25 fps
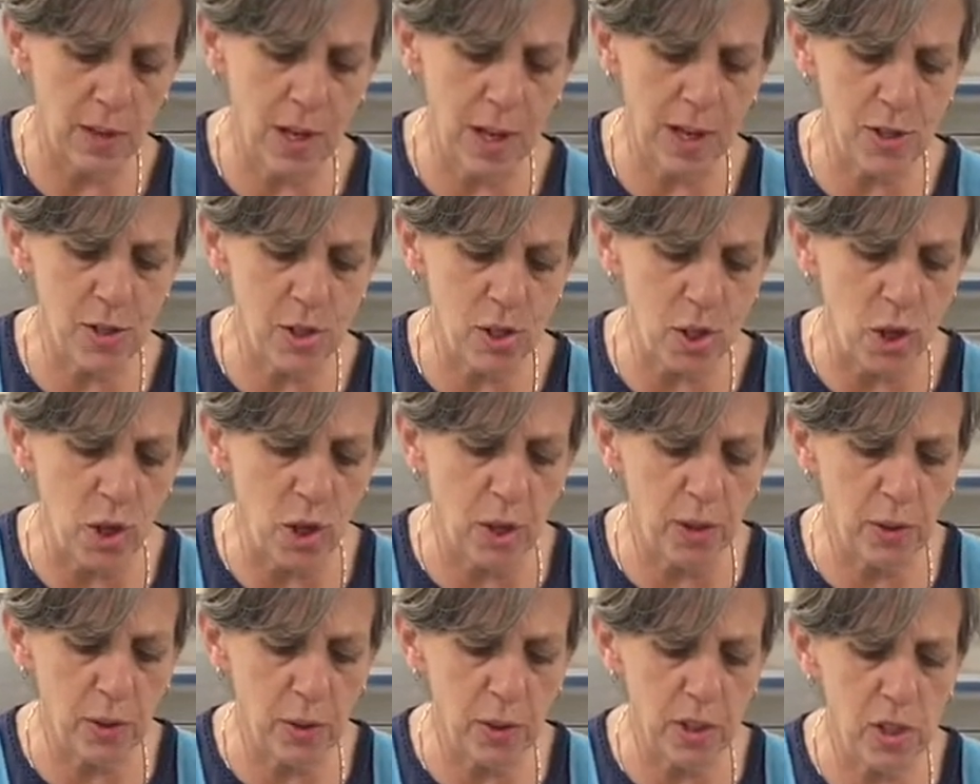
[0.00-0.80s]

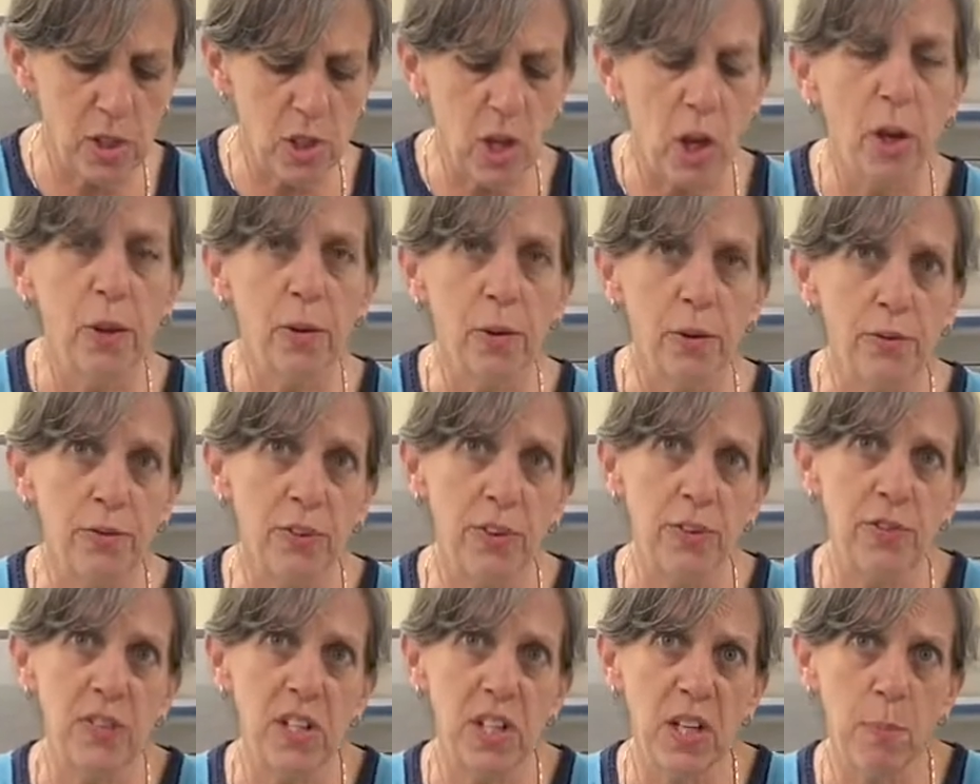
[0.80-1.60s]
$1,
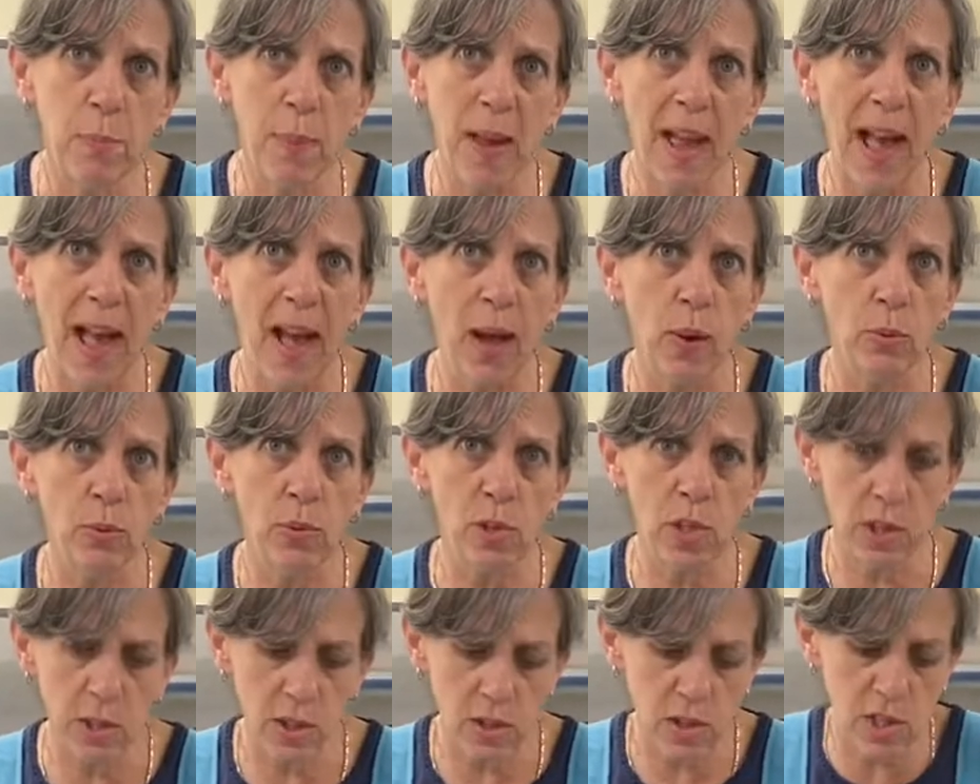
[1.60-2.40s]
$1.50 a
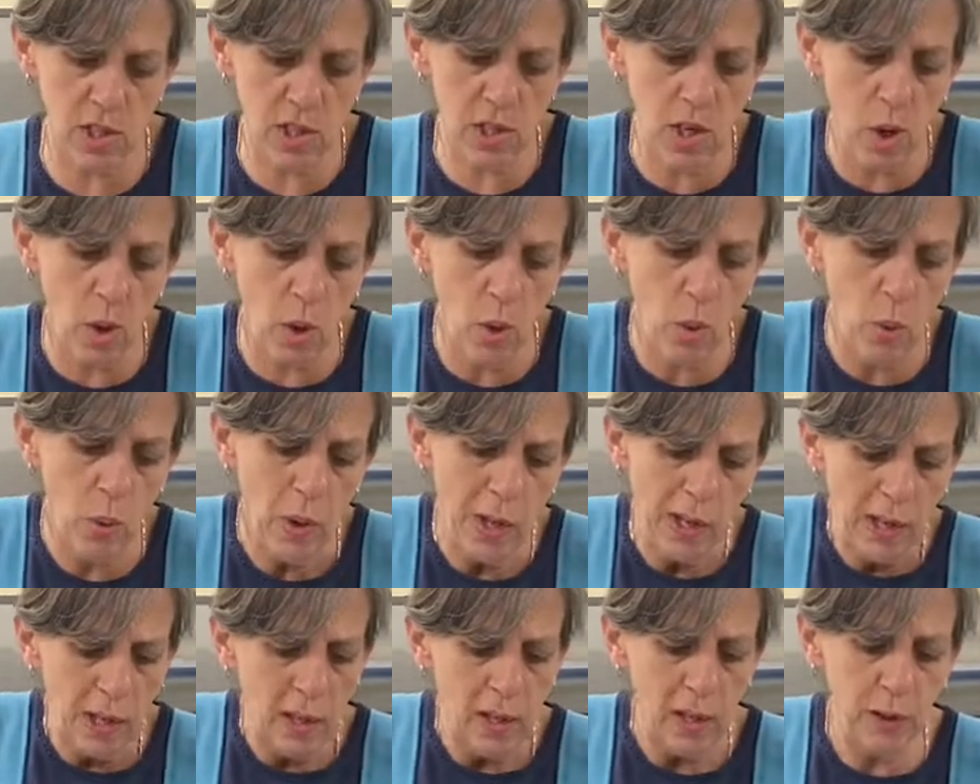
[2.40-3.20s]
pound. So
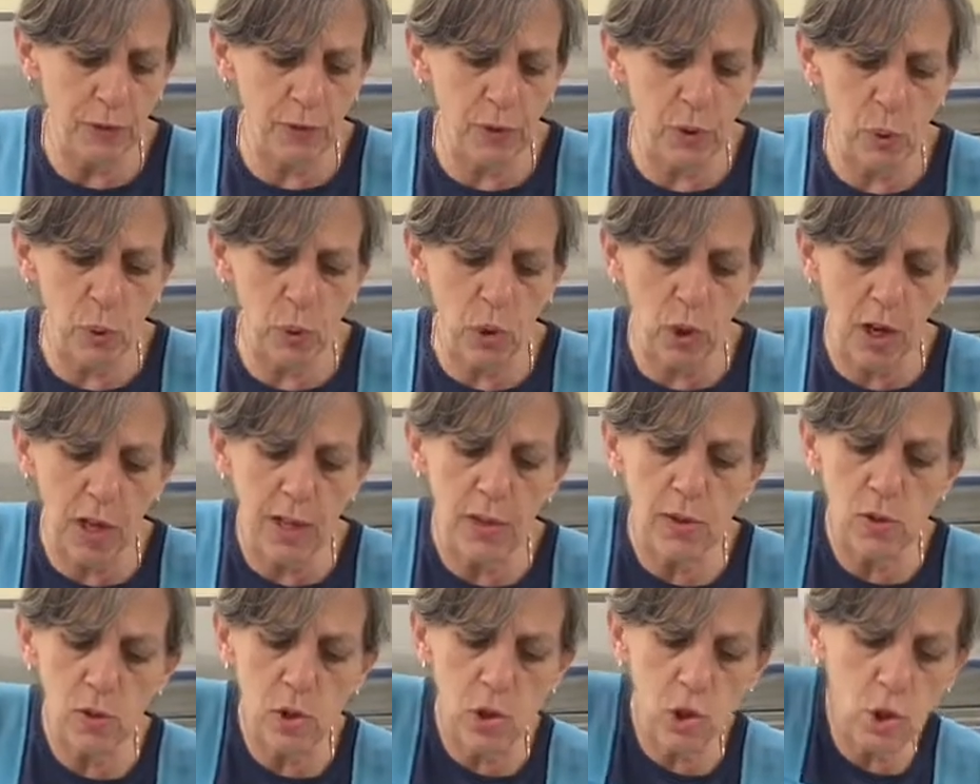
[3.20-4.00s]
if you've got
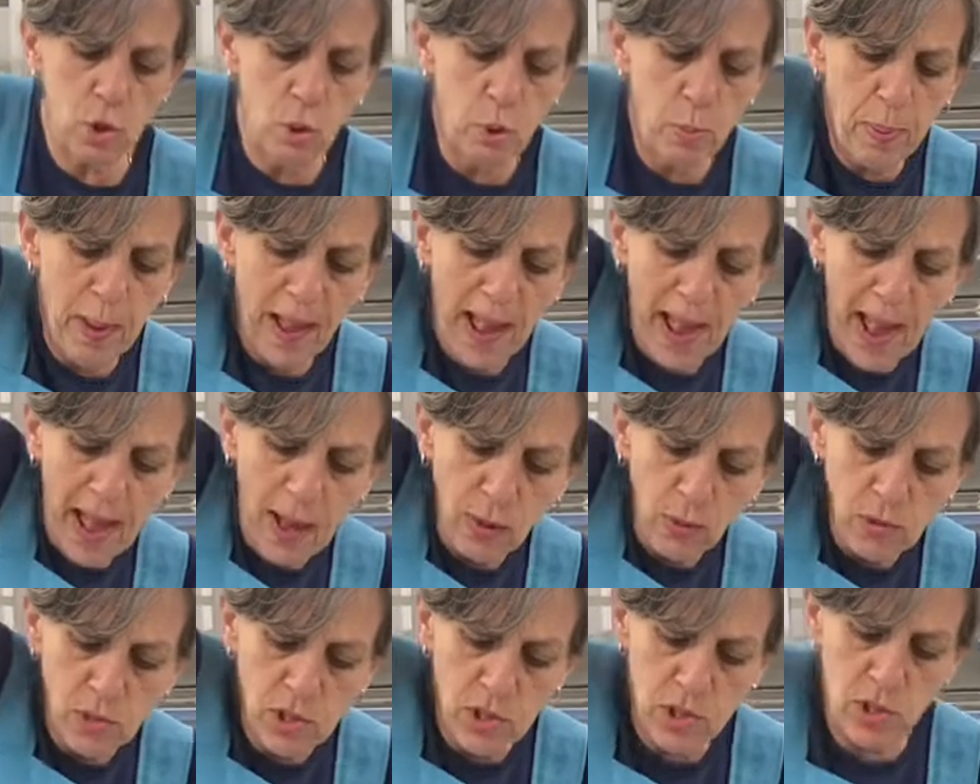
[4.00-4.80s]
2
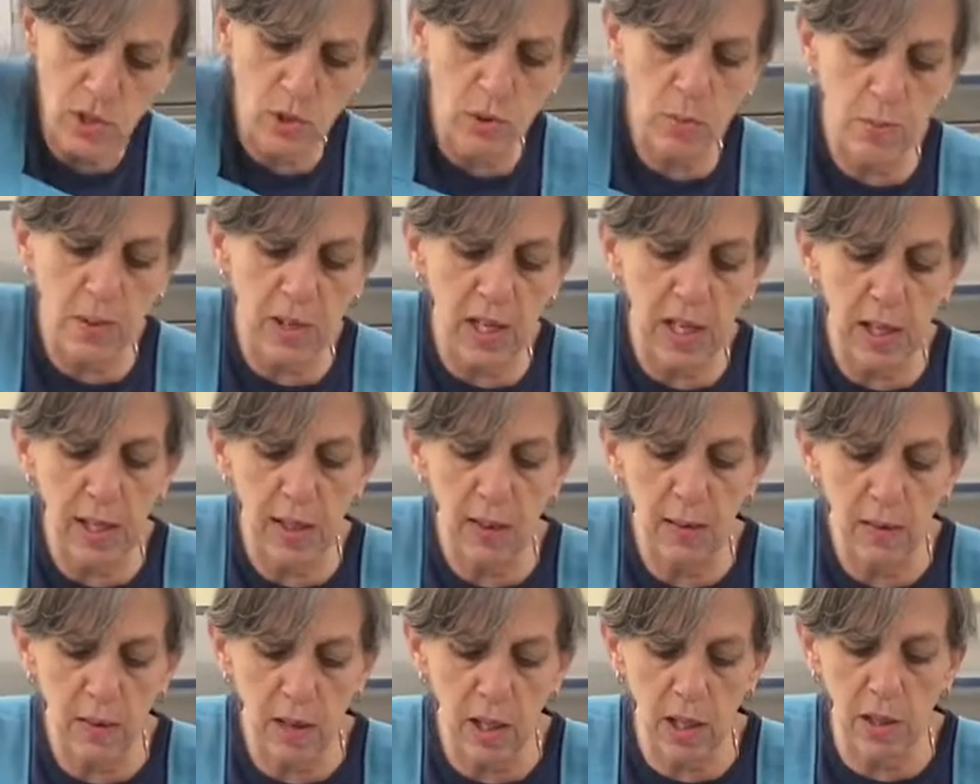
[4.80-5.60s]
pounds, you'd be
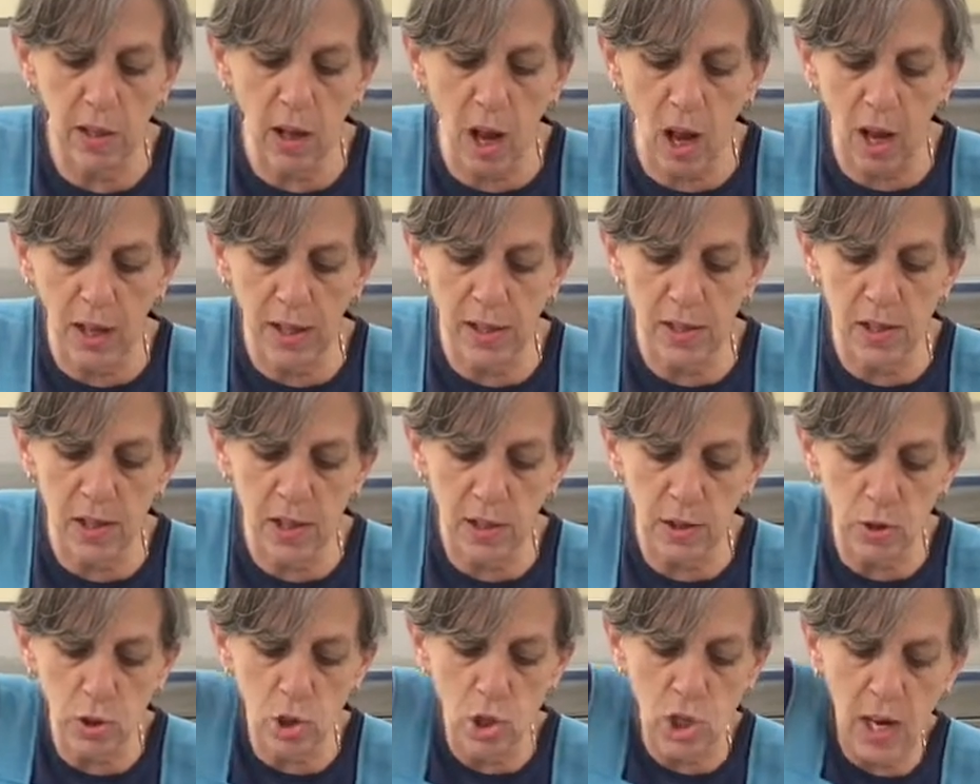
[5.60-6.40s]
in
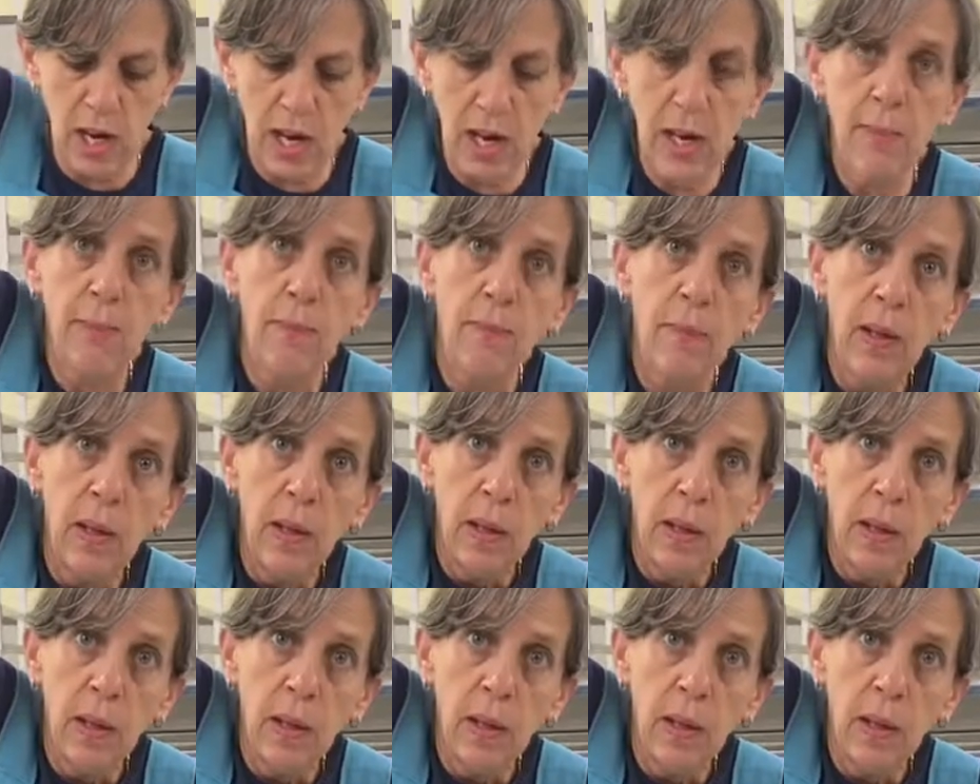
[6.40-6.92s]
ideal shape.